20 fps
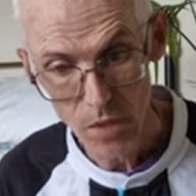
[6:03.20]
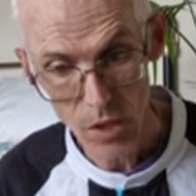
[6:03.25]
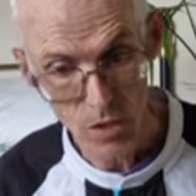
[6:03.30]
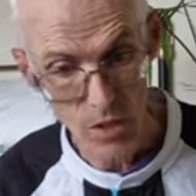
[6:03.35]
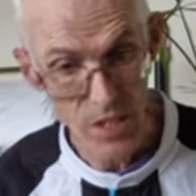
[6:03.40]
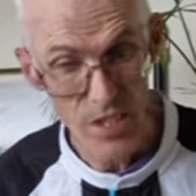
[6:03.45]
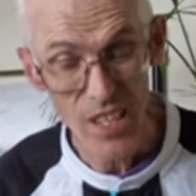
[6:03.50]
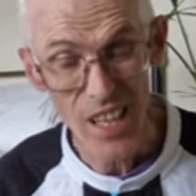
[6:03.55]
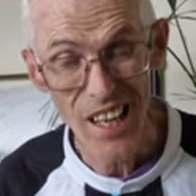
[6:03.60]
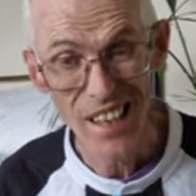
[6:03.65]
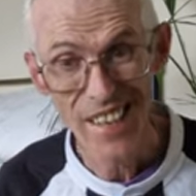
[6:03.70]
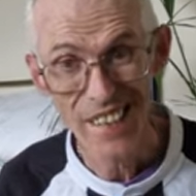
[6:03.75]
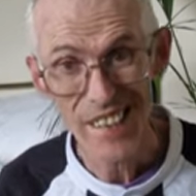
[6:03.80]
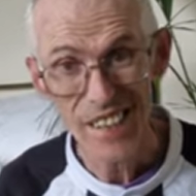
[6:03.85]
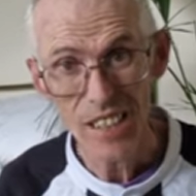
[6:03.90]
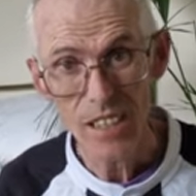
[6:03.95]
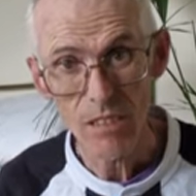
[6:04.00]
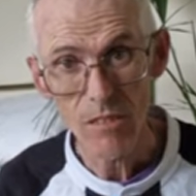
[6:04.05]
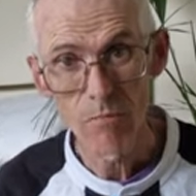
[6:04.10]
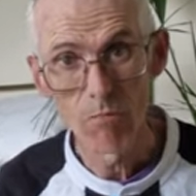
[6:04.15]
on
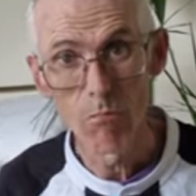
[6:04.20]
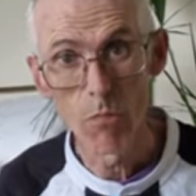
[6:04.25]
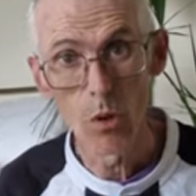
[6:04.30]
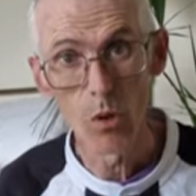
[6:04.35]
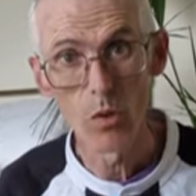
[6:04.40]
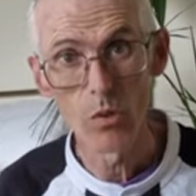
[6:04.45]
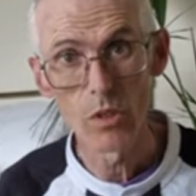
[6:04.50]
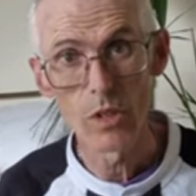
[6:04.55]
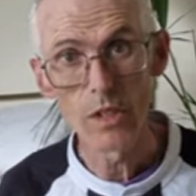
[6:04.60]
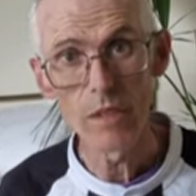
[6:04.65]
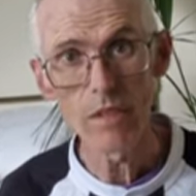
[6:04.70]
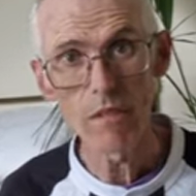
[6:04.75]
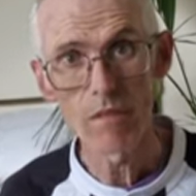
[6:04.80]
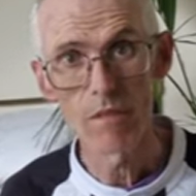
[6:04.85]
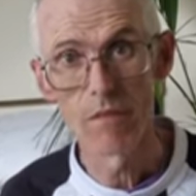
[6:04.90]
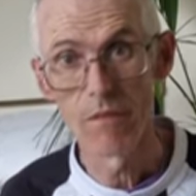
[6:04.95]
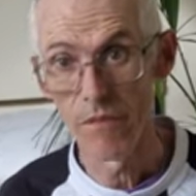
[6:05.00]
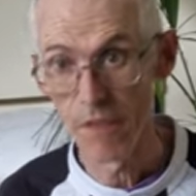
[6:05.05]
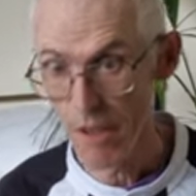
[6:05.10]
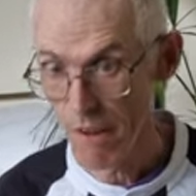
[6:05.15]
Saturday morning,
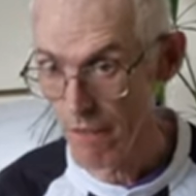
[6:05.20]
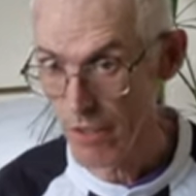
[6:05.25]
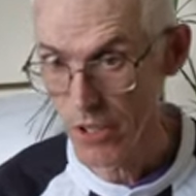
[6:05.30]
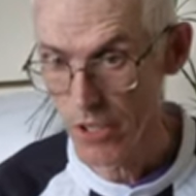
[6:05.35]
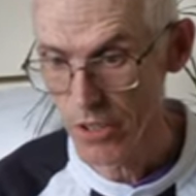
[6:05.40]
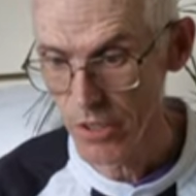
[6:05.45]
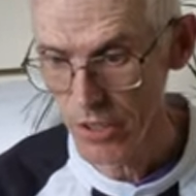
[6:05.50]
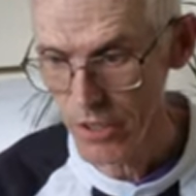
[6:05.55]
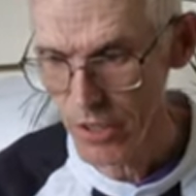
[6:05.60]
very